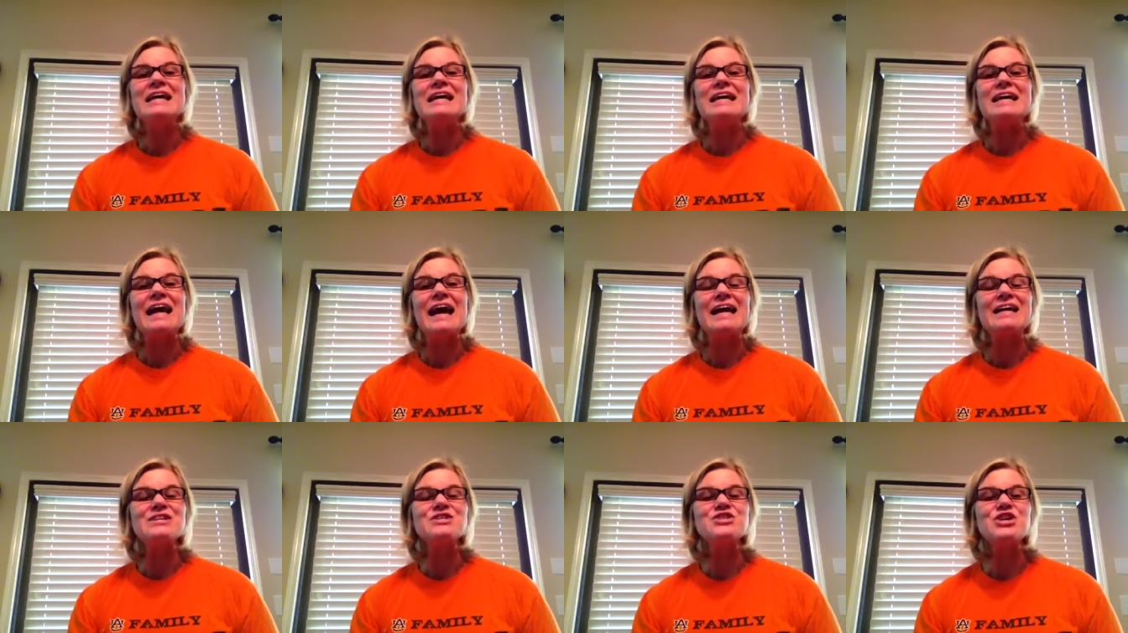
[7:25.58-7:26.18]

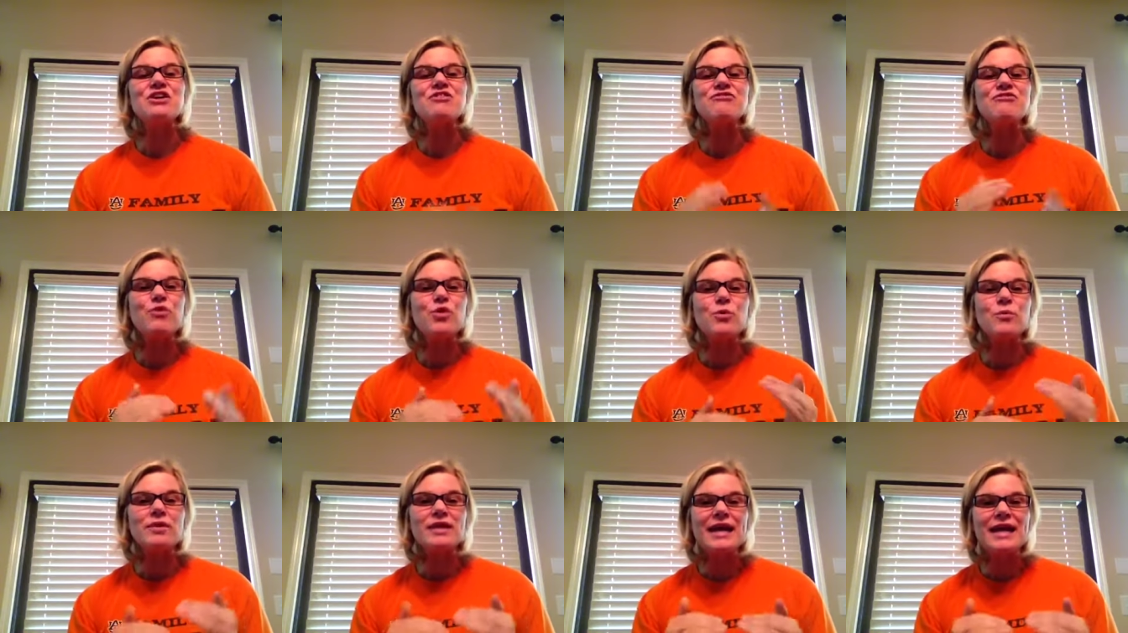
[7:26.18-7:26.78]
Kind of start
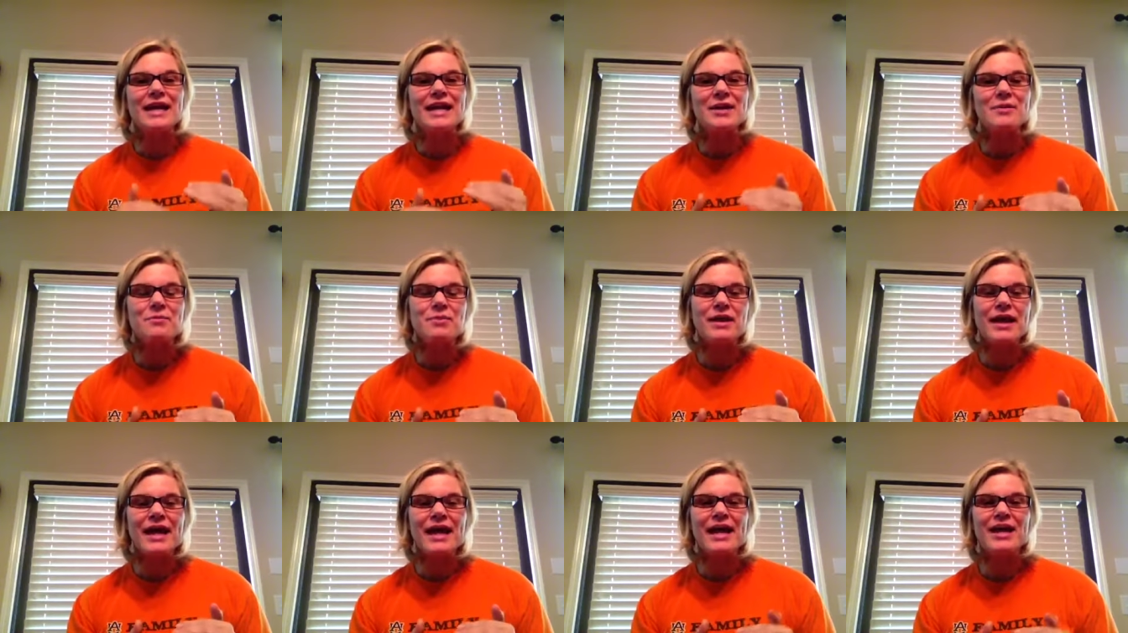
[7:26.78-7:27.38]
formulating a
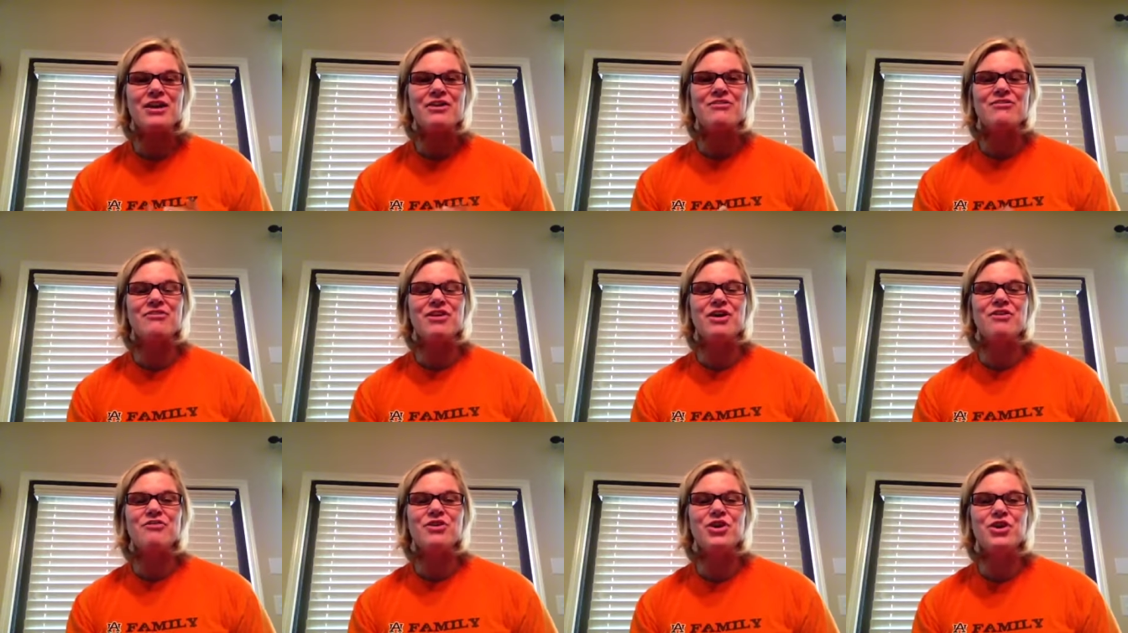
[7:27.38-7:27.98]
plan of,
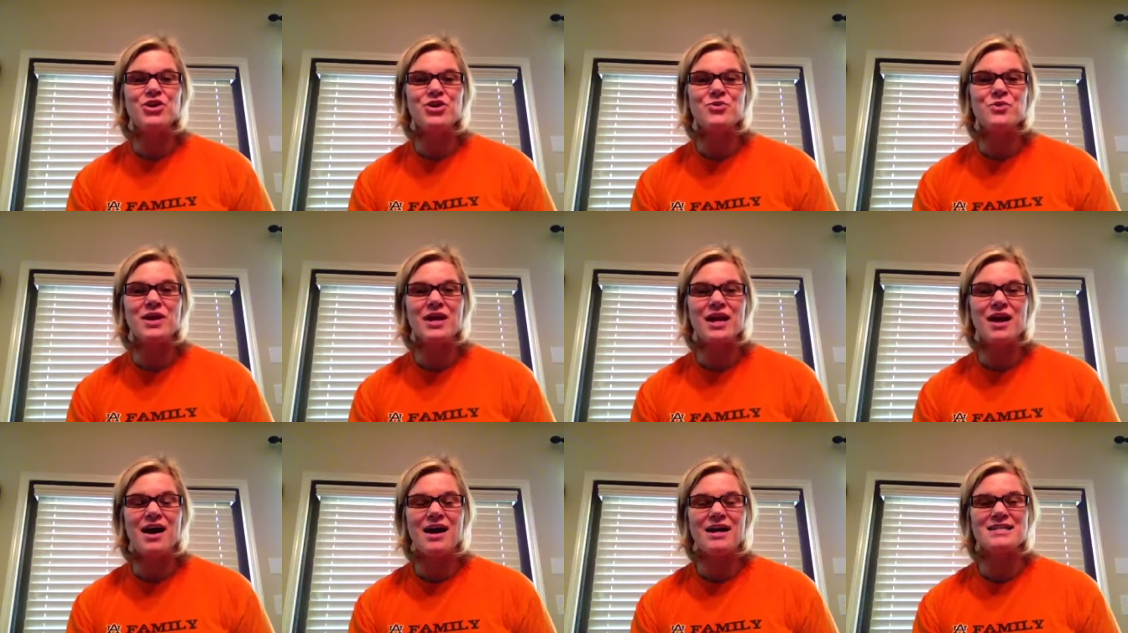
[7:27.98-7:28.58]
of who you
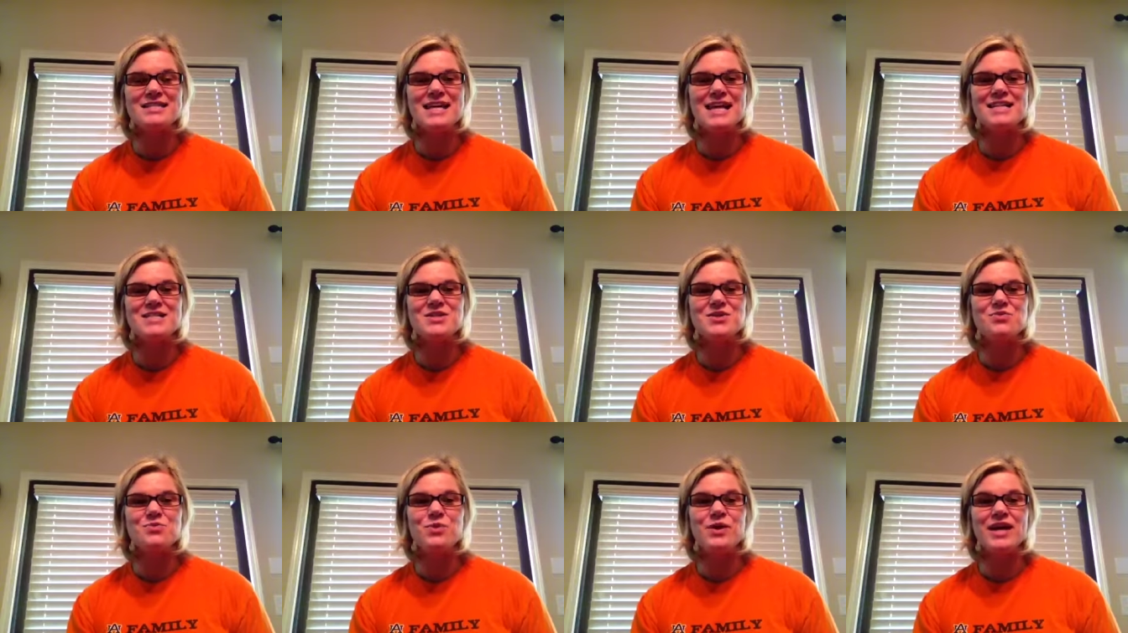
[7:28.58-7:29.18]
want to contact
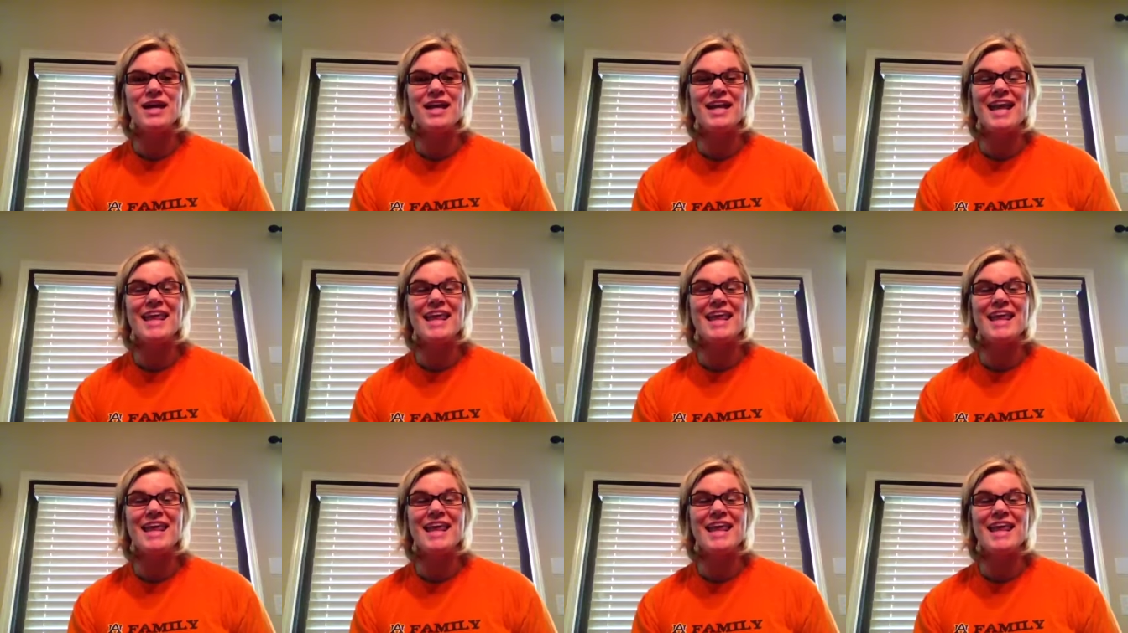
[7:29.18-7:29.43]
and when.